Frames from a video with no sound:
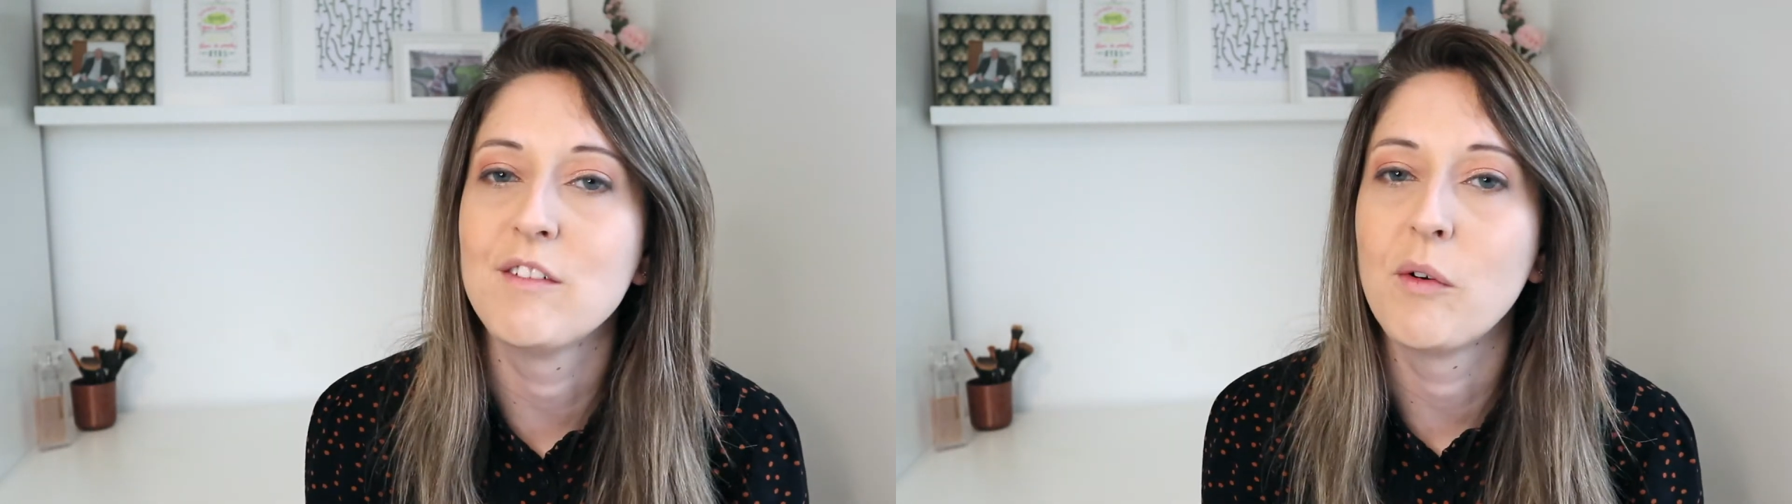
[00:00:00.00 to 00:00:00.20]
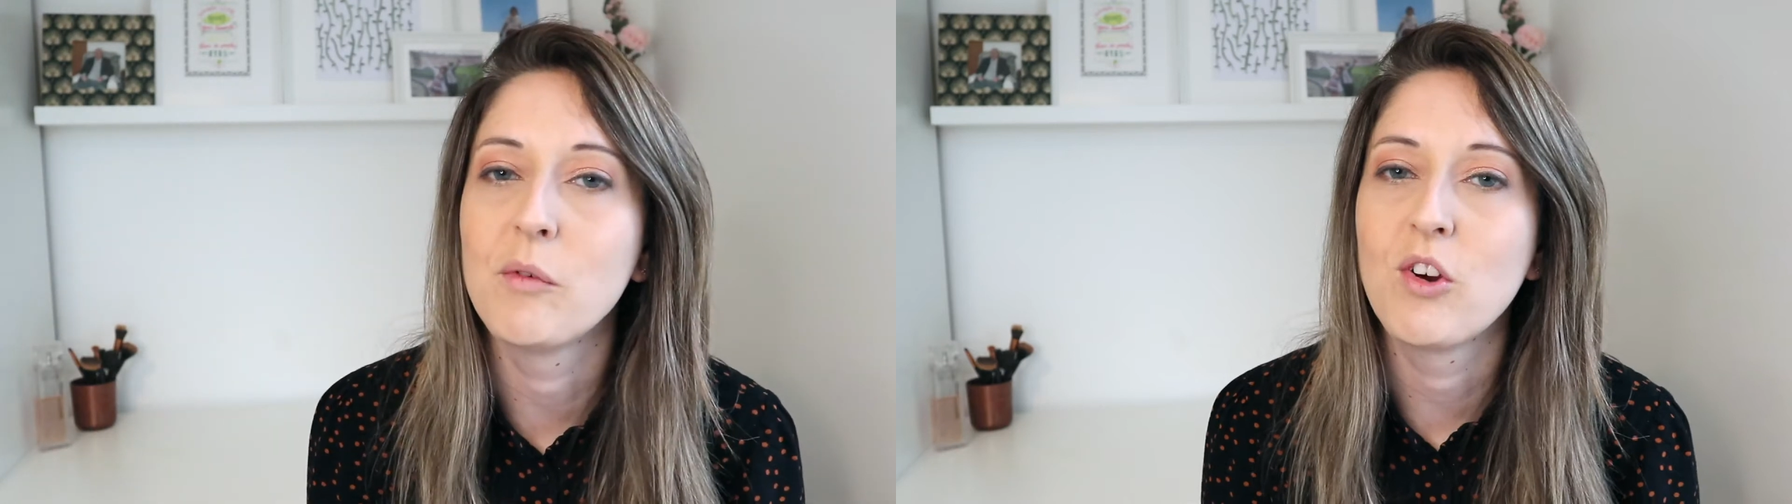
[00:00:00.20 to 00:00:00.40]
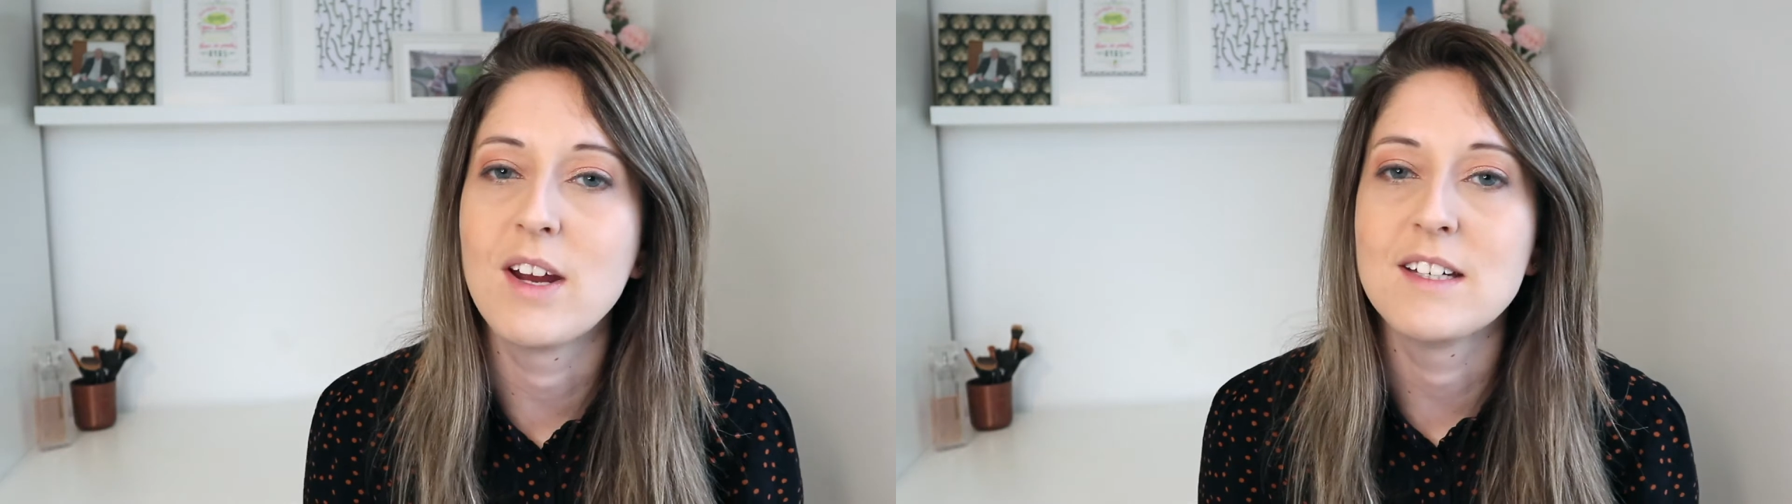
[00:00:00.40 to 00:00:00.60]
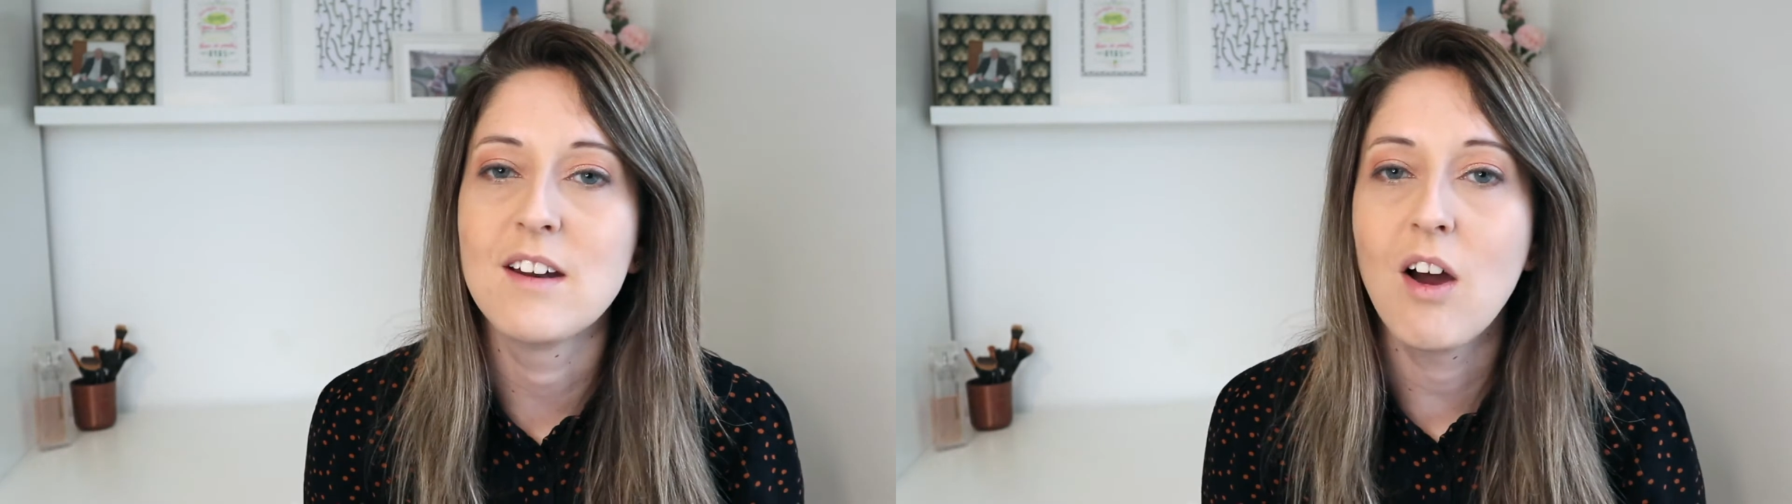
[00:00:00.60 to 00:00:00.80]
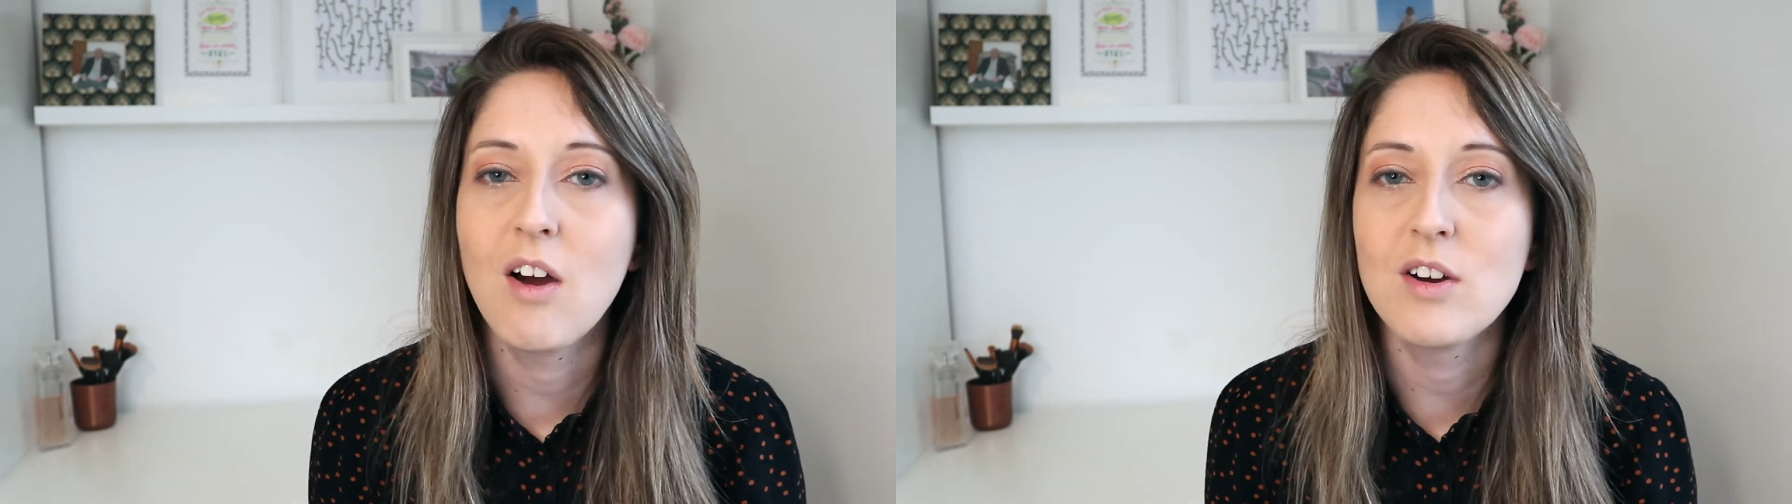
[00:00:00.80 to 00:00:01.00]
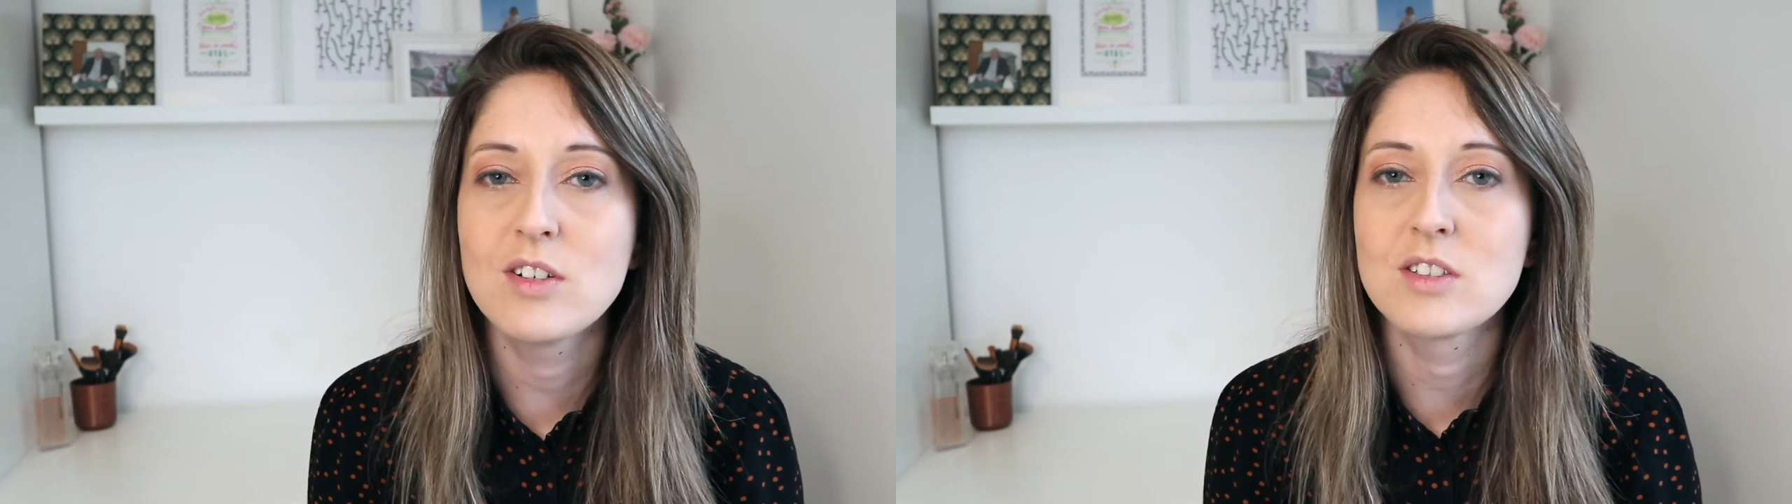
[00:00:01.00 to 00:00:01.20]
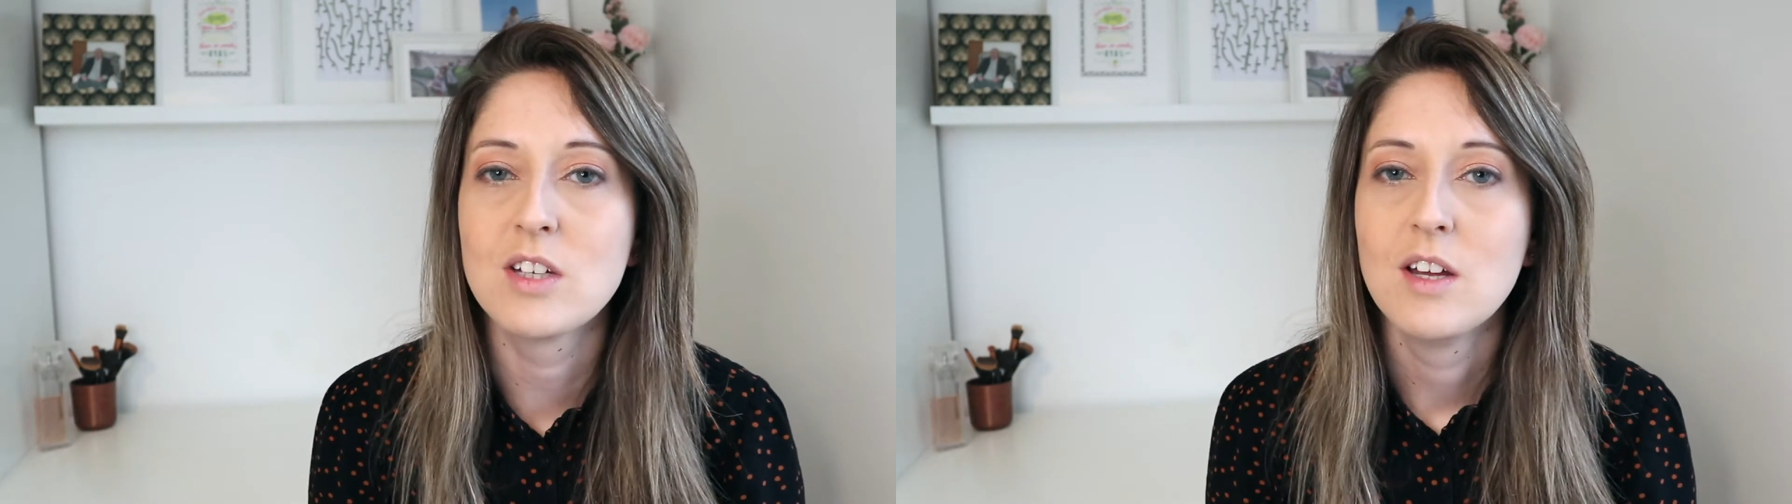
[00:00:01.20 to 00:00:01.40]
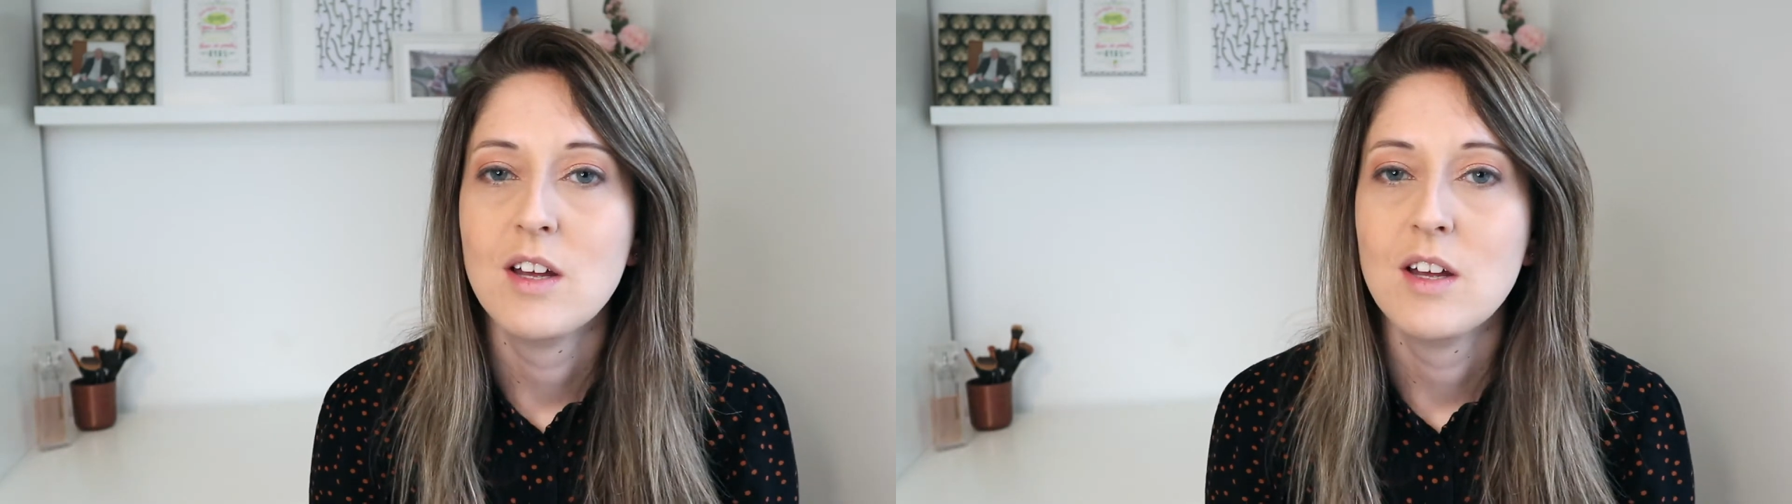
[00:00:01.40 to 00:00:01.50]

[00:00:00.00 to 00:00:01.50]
from creating art,